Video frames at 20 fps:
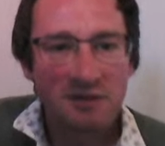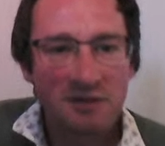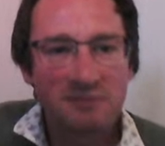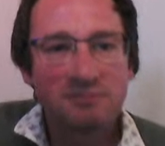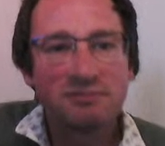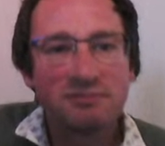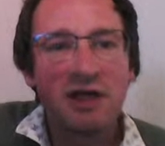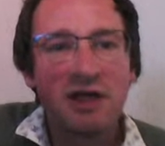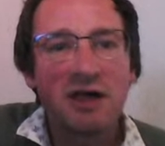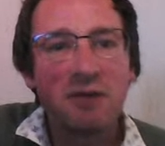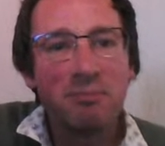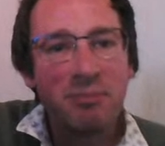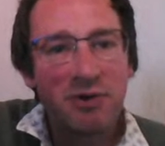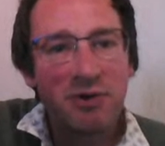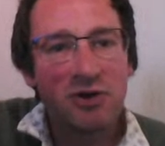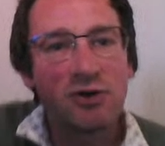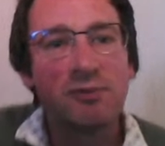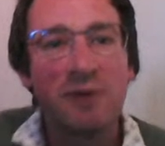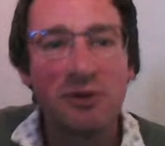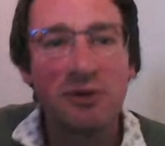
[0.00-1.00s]
like a
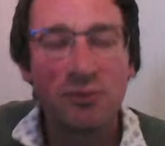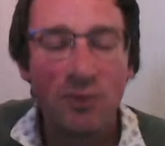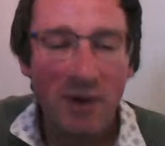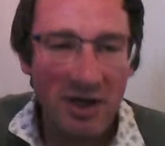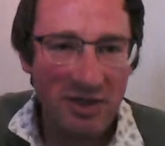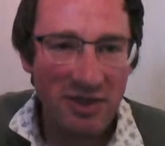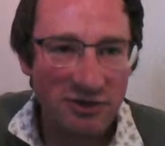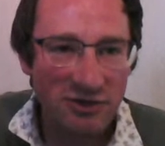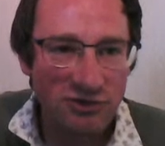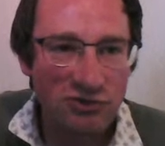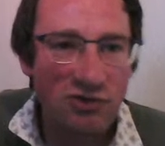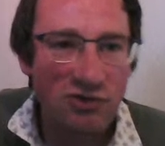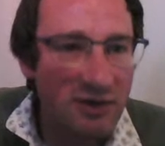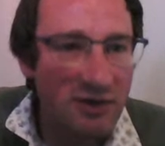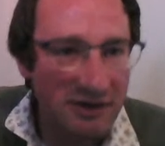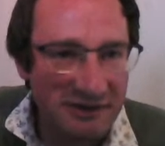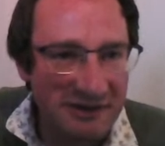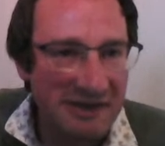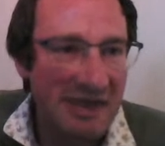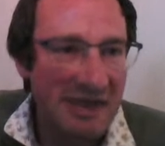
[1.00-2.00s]
pyramid where the
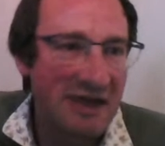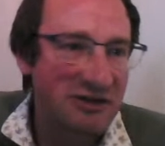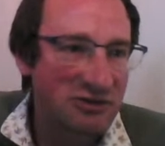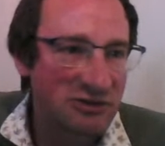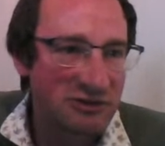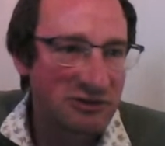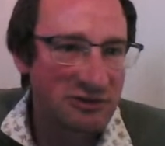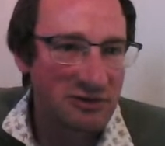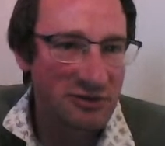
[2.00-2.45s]
strongest connections are at